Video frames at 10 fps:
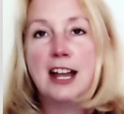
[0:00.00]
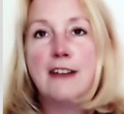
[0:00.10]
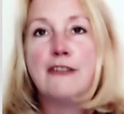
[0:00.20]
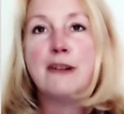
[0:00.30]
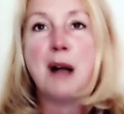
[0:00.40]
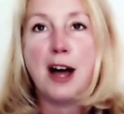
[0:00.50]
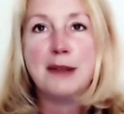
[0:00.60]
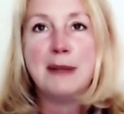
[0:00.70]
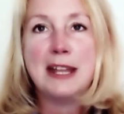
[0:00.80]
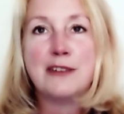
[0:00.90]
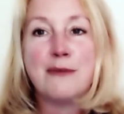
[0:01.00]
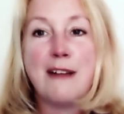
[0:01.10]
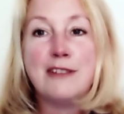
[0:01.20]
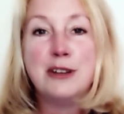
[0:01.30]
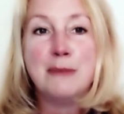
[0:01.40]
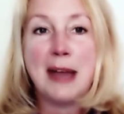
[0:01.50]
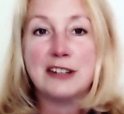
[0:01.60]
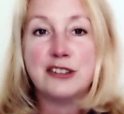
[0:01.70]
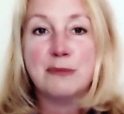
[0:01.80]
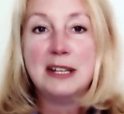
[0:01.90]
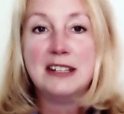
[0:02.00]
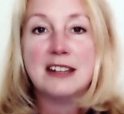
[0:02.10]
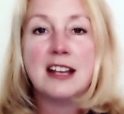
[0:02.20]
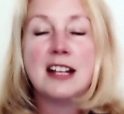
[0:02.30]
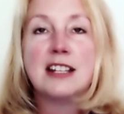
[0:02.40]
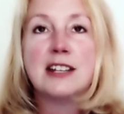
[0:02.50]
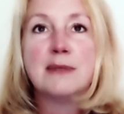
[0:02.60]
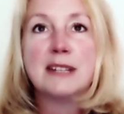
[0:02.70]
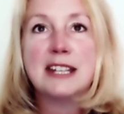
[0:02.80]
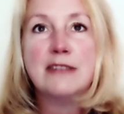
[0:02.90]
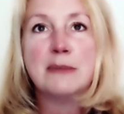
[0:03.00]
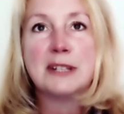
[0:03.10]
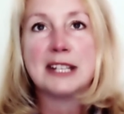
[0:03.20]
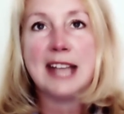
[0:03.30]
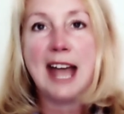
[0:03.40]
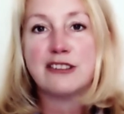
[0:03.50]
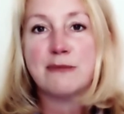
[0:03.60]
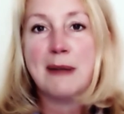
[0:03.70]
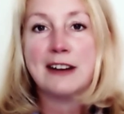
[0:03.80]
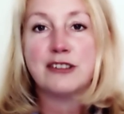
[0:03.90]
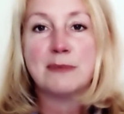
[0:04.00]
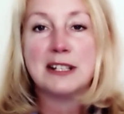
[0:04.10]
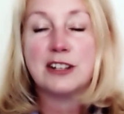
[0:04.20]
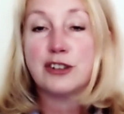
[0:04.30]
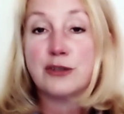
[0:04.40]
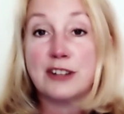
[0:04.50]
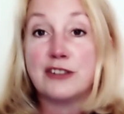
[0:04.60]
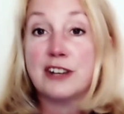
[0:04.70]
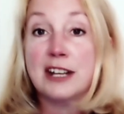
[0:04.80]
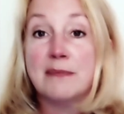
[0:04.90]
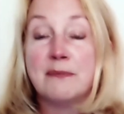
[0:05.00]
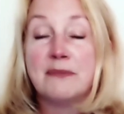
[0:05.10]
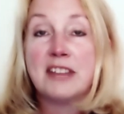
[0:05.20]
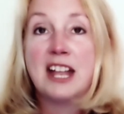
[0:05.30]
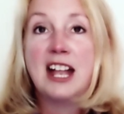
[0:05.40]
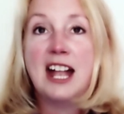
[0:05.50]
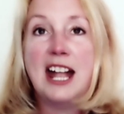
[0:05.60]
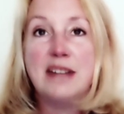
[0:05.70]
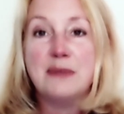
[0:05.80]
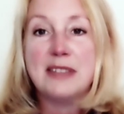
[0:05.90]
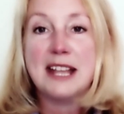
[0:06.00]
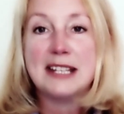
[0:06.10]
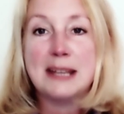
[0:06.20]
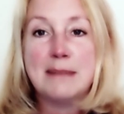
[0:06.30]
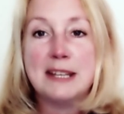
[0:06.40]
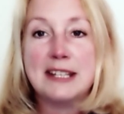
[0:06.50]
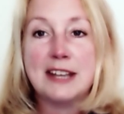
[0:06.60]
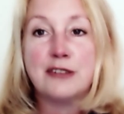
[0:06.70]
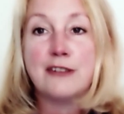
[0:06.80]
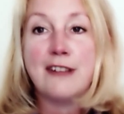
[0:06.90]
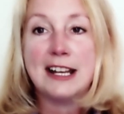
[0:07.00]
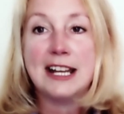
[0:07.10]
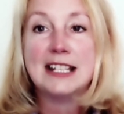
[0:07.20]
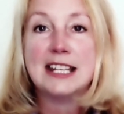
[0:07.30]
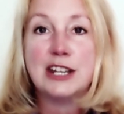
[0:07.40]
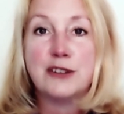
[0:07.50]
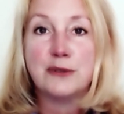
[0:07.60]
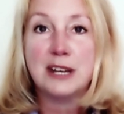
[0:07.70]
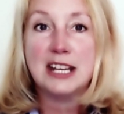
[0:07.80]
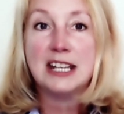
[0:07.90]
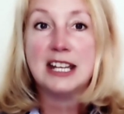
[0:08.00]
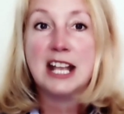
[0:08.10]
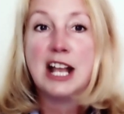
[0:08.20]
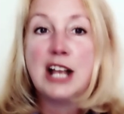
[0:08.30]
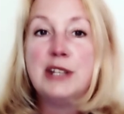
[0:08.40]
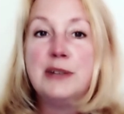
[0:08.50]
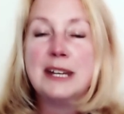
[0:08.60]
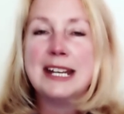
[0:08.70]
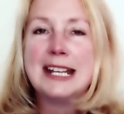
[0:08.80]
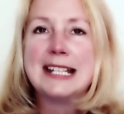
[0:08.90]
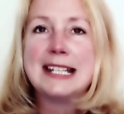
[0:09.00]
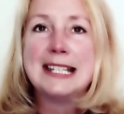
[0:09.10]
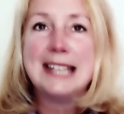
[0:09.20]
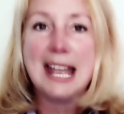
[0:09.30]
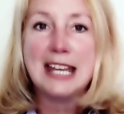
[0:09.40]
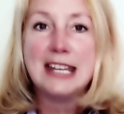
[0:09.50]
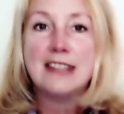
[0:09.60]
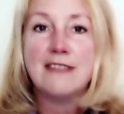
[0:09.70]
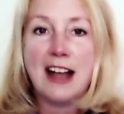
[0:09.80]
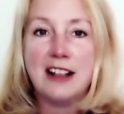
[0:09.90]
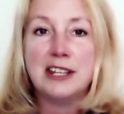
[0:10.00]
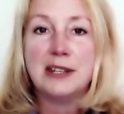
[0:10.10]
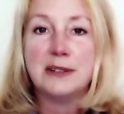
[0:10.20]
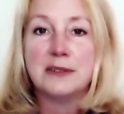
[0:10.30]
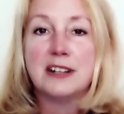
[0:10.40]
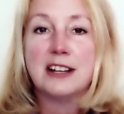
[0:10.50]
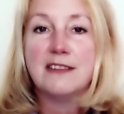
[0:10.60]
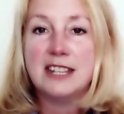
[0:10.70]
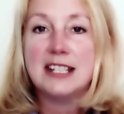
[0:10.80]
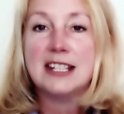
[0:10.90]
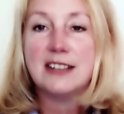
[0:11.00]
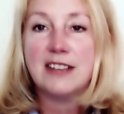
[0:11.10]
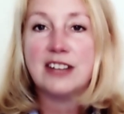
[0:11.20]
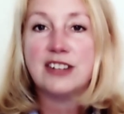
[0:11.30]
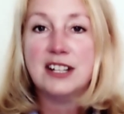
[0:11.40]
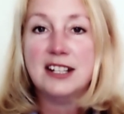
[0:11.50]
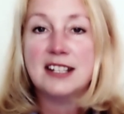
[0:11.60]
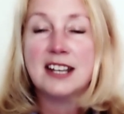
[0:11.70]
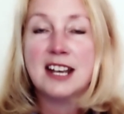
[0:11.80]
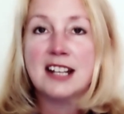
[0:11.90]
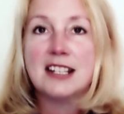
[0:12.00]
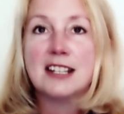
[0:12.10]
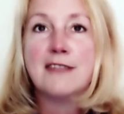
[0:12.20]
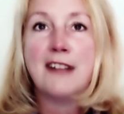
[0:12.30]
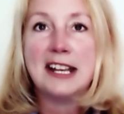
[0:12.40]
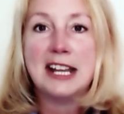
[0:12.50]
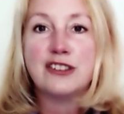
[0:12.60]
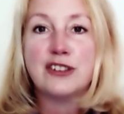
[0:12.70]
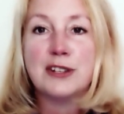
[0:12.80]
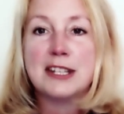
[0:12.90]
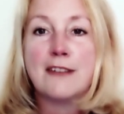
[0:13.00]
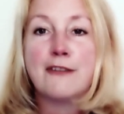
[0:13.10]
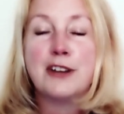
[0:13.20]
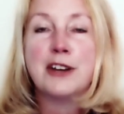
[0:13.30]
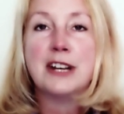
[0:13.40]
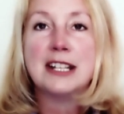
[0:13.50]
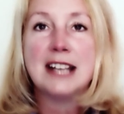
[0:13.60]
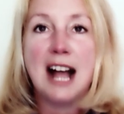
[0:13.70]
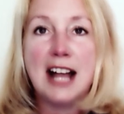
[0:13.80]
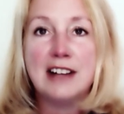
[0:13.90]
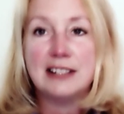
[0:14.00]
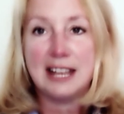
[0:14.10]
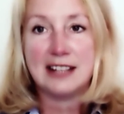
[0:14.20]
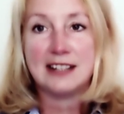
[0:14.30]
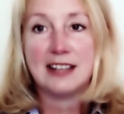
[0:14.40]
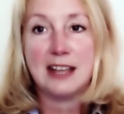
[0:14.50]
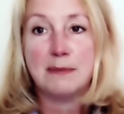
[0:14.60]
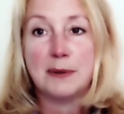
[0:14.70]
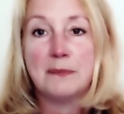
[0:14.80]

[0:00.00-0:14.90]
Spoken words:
from automated revenue management to receivables and cash management to treasury. And with SAP Central Finance in green, you can extend the value of these innovations to the financials for your entire landscape